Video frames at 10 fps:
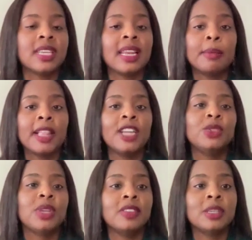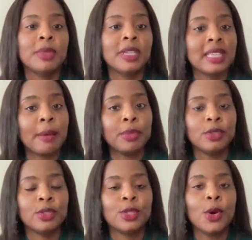And I'm glad you gave some
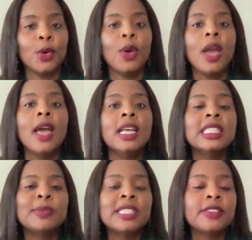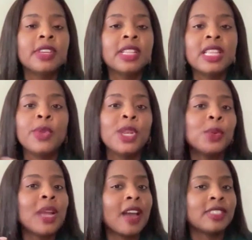examples. So specifically, we
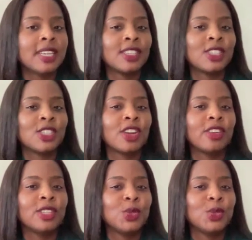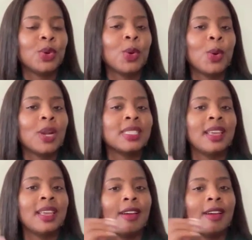don't have to necessarily do a course in